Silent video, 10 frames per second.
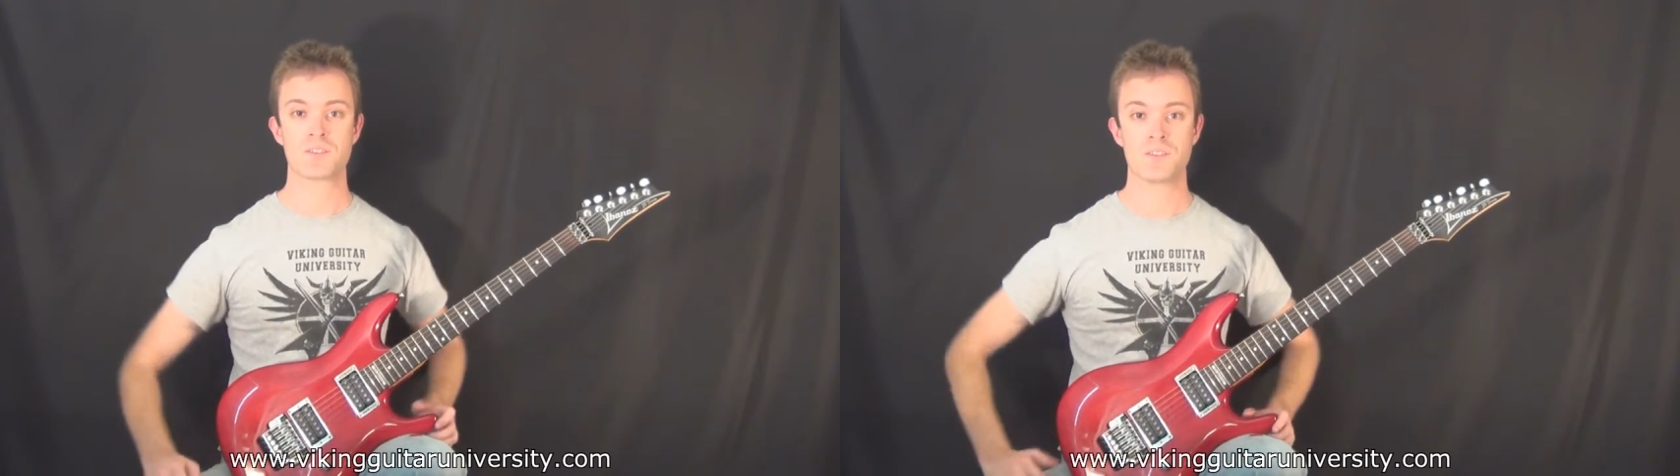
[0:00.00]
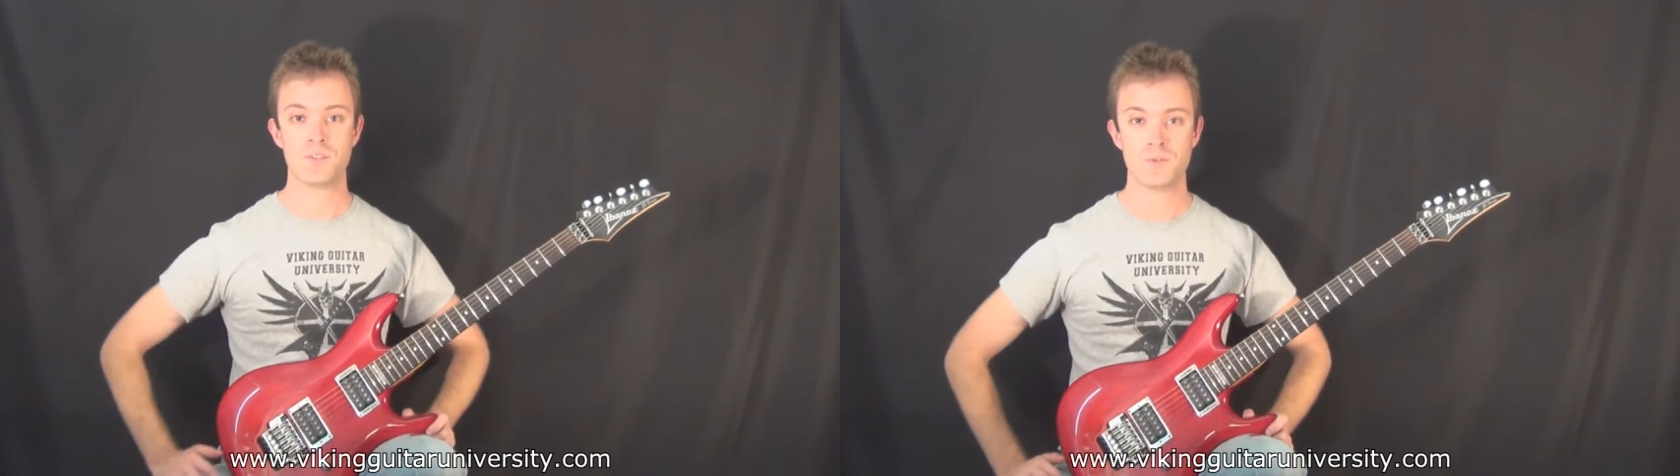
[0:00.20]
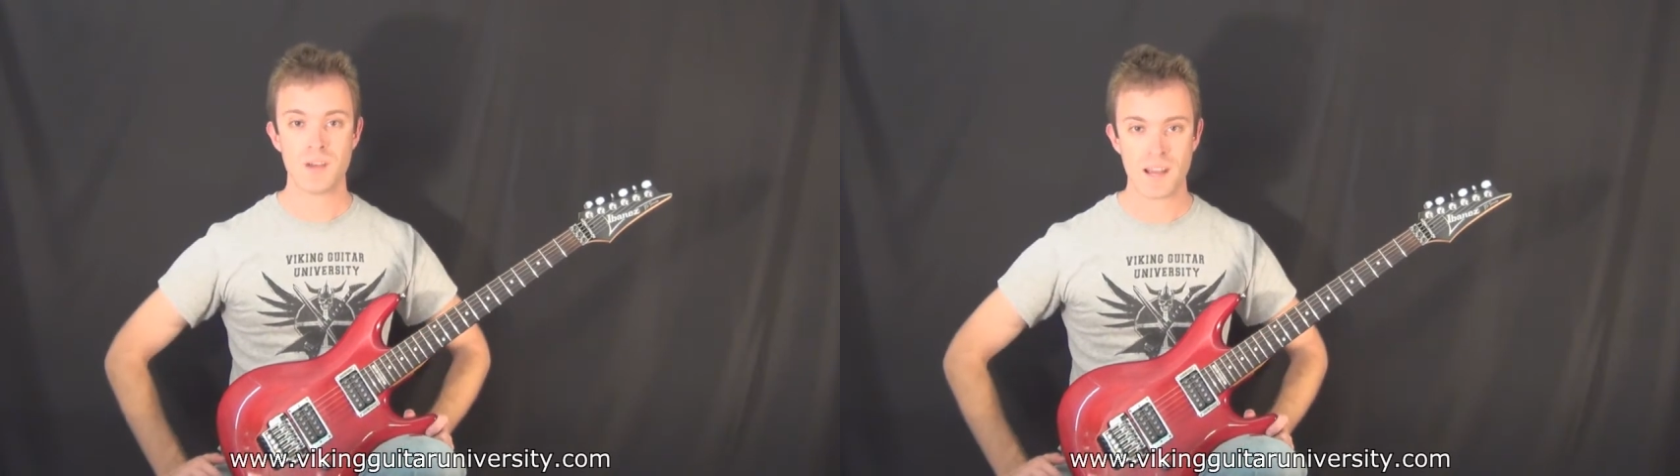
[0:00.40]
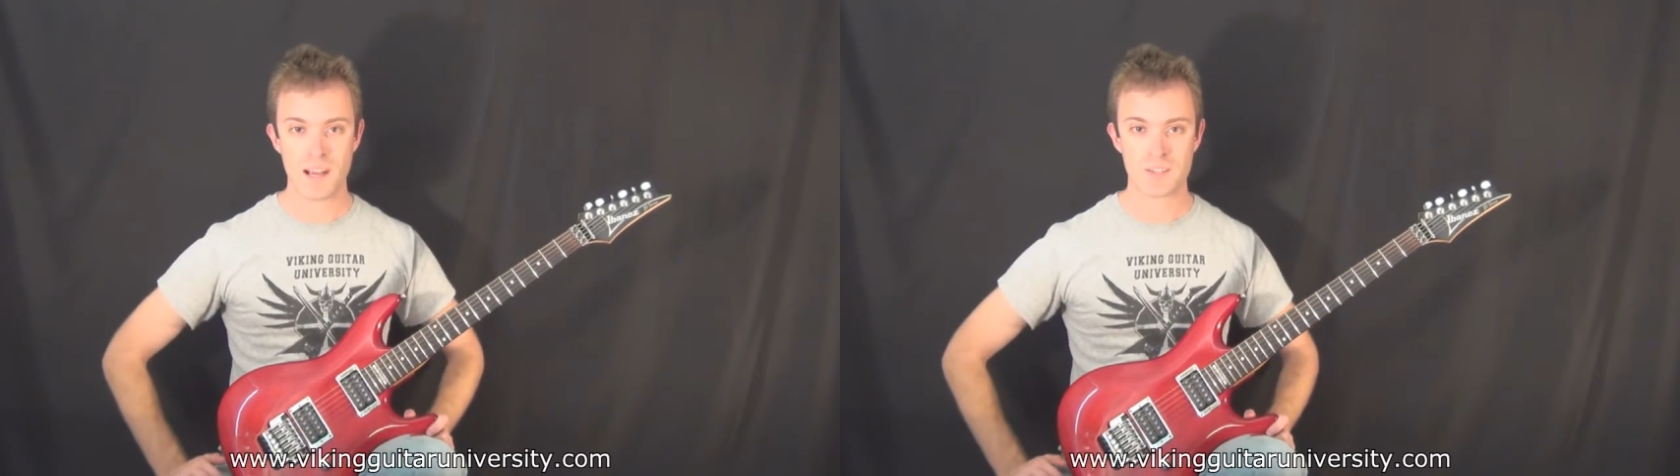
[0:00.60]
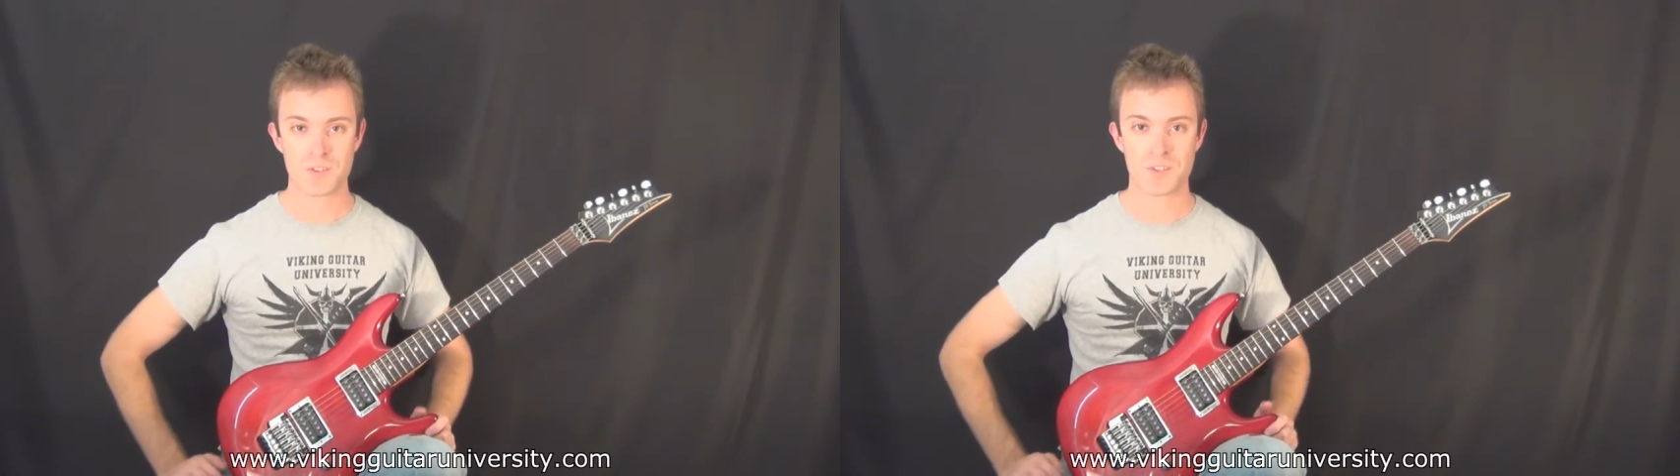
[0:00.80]
to
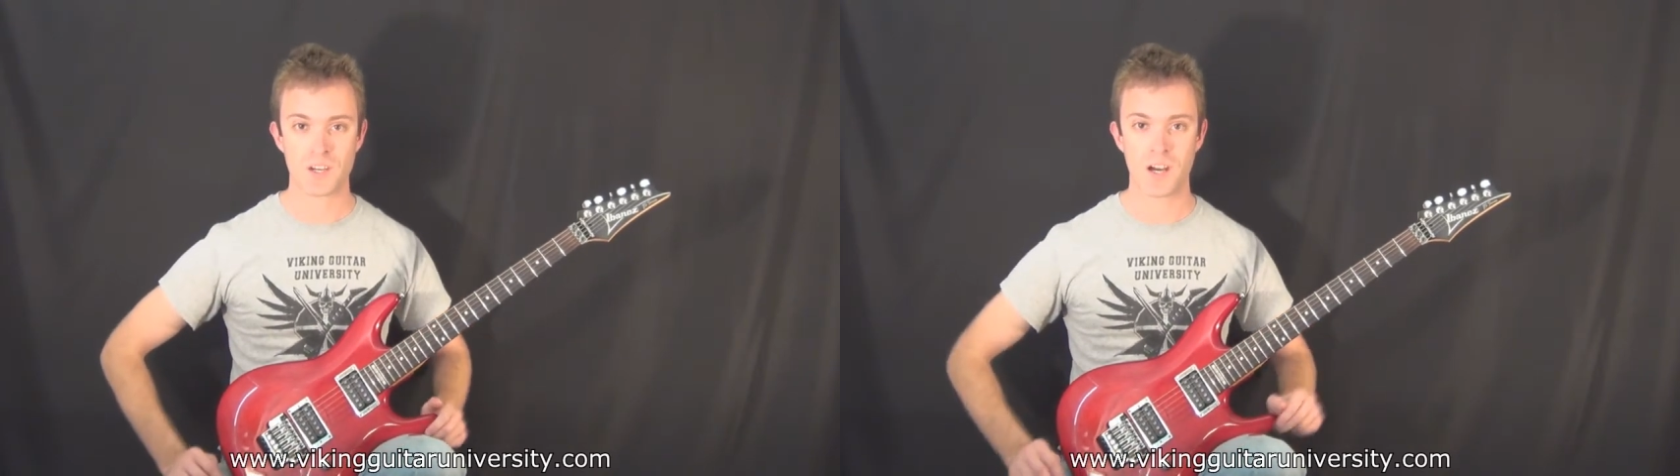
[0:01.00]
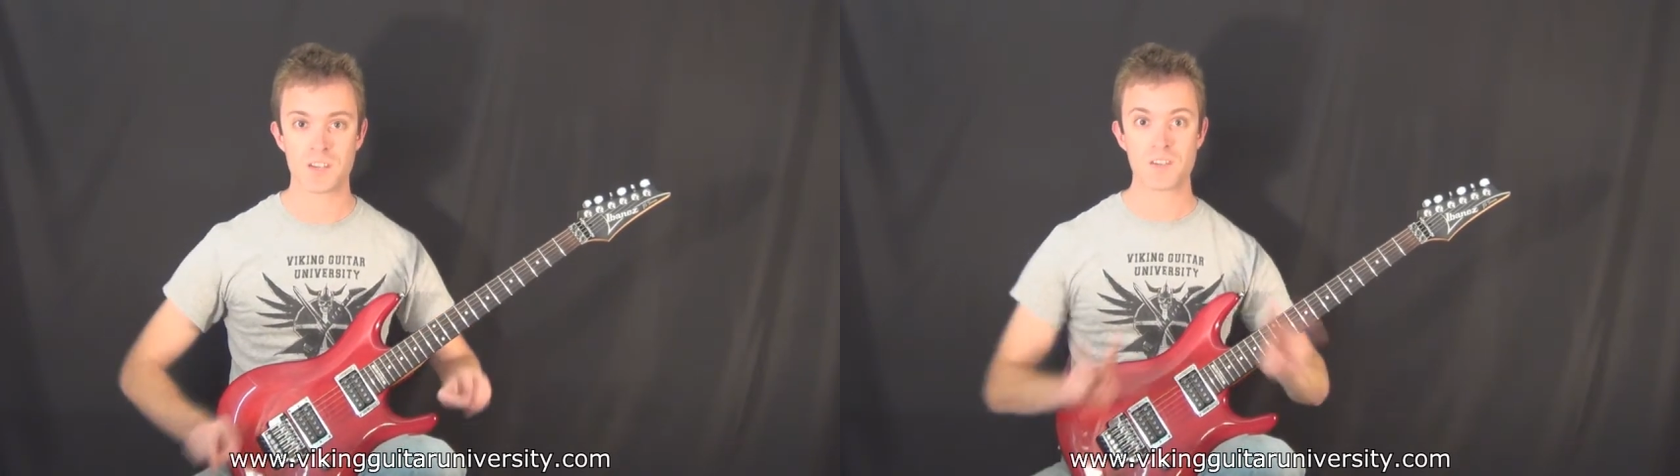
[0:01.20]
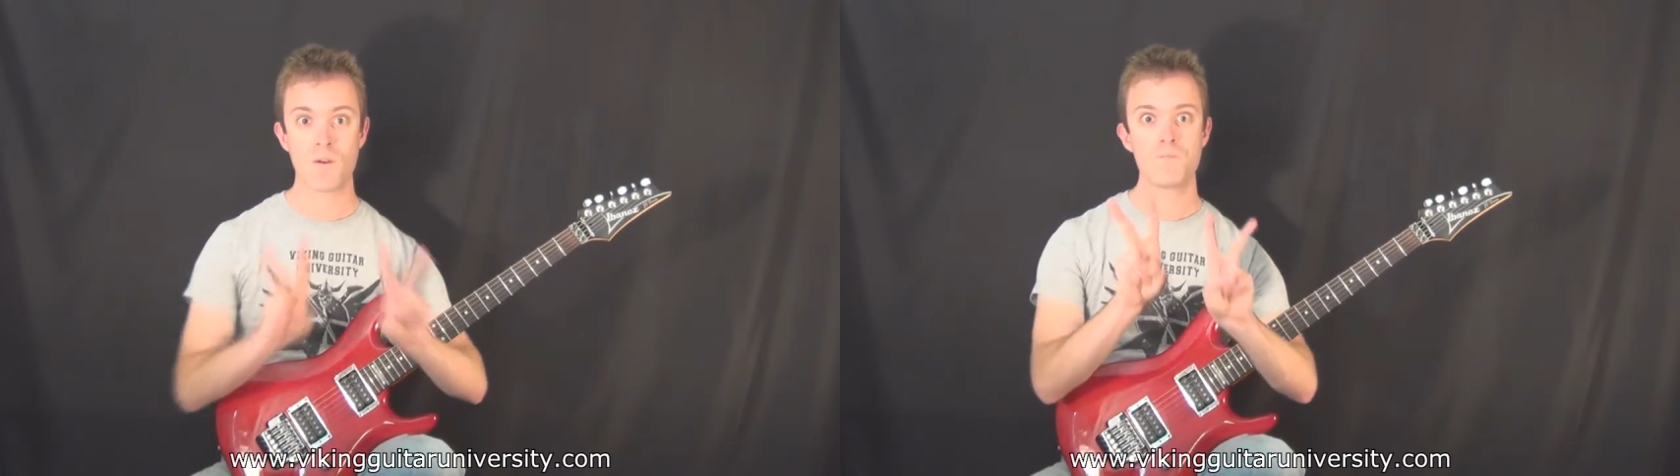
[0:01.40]
exercise